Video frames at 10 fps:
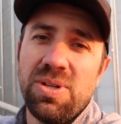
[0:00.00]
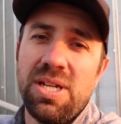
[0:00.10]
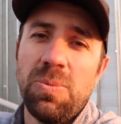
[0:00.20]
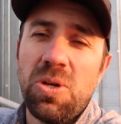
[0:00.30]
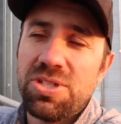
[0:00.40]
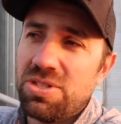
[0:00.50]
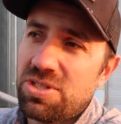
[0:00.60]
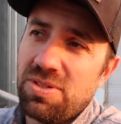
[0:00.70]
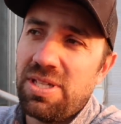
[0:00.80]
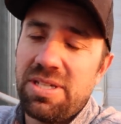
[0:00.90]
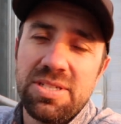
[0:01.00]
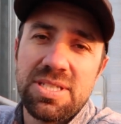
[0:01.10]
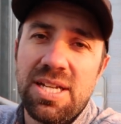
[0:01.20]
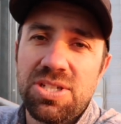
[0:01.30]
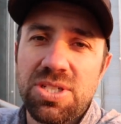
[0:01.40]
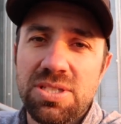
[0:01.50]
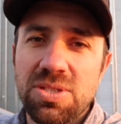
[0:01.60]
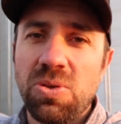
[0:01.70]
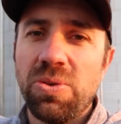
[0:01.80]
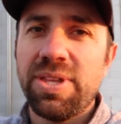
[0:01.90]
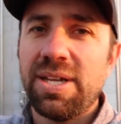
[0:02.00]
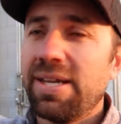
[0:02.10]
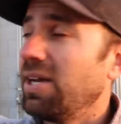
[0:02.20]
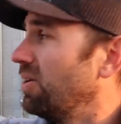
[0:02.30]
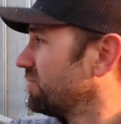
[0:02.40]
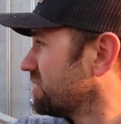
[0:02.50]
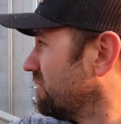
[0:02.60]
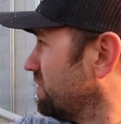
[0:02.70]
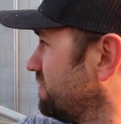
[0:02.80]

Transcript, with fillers: showing any moisture so then it just kind of shuts the whole thing down. So